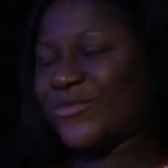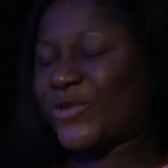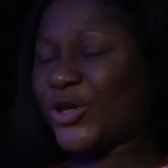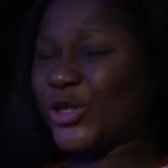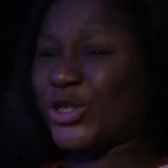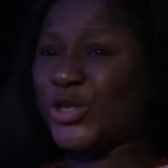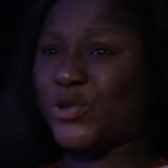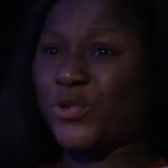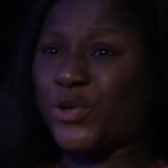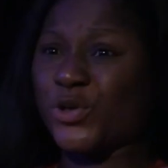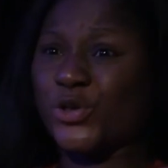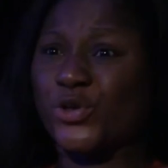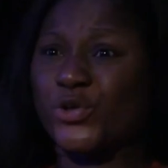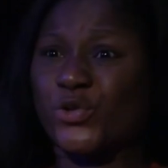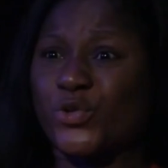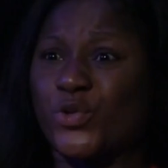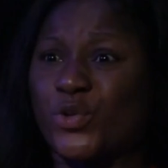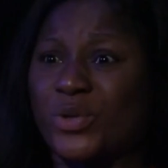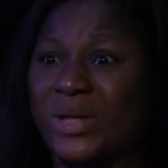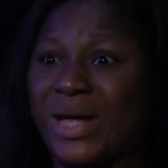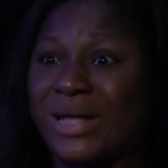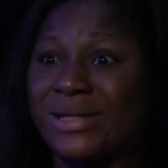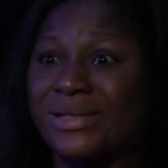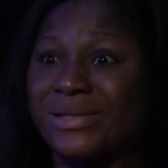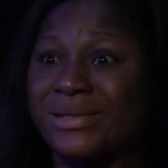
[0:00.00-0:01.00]
Does she want to
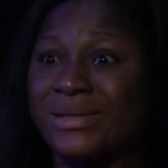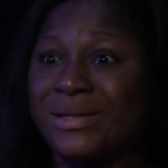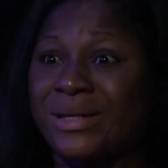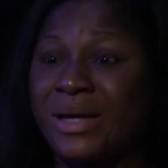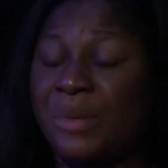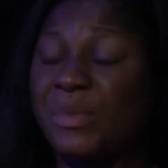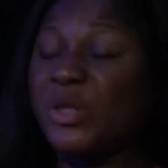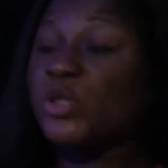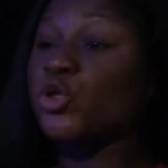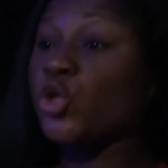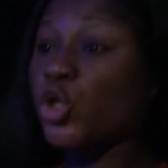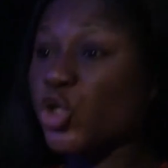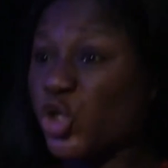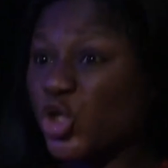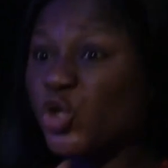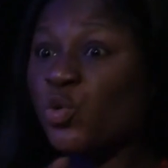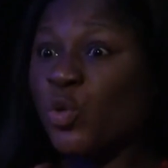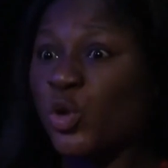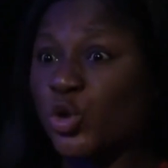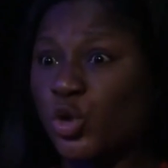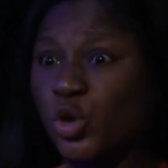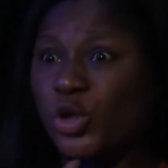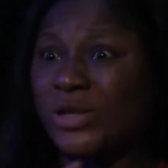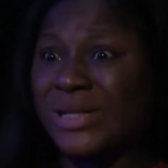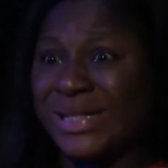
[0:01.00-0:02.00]
know that? I mean, does she
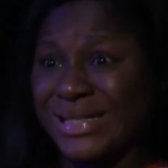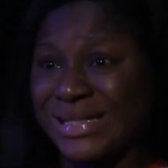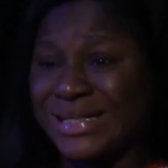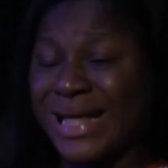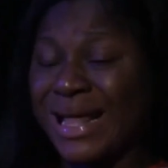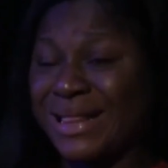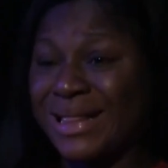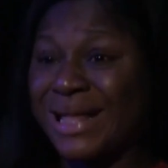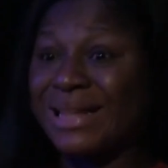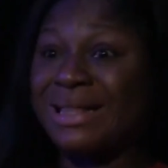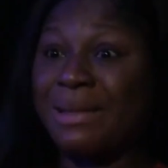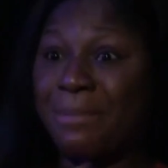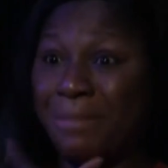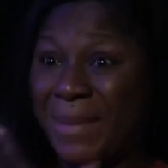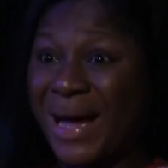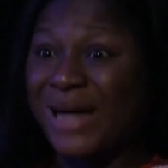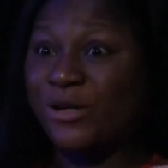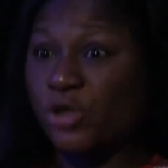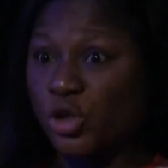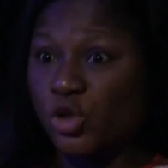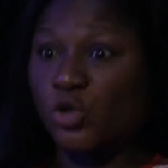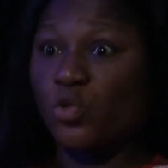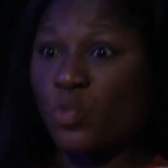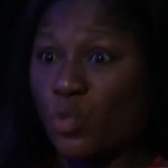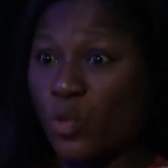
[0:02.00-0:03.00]
want to understand that the
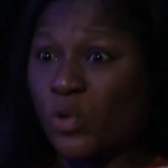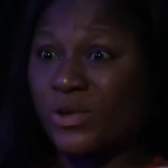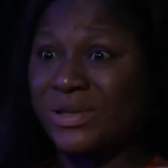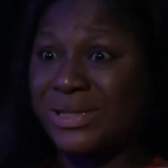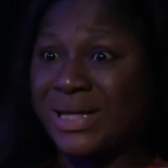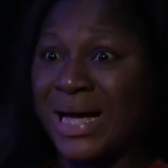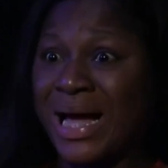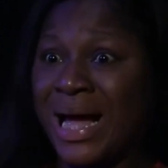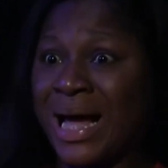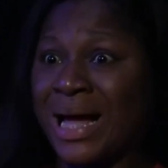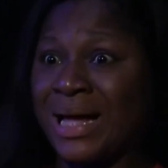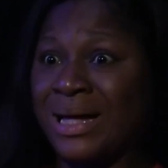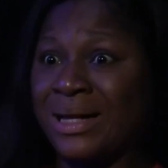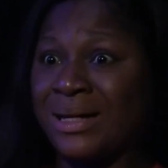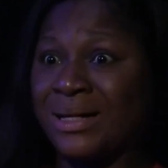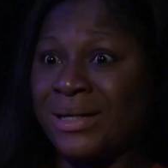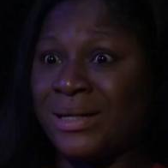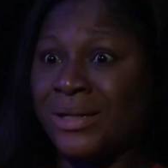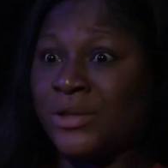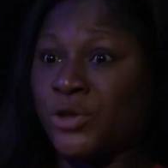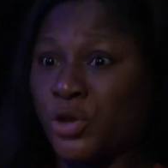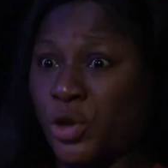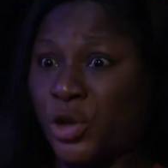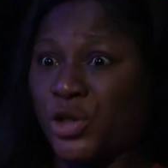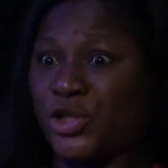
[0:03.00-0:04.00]
man doesn't want her?
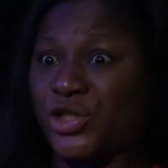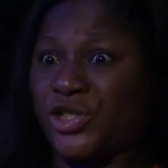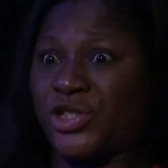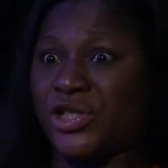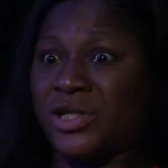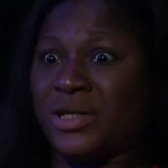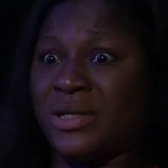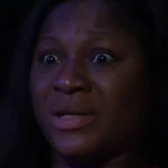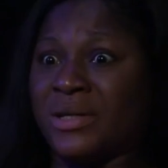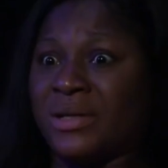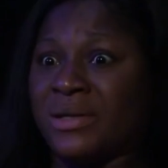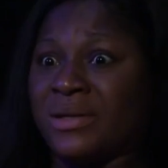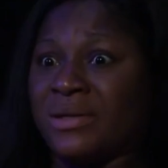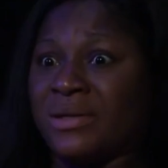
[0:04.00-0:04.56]
Does she?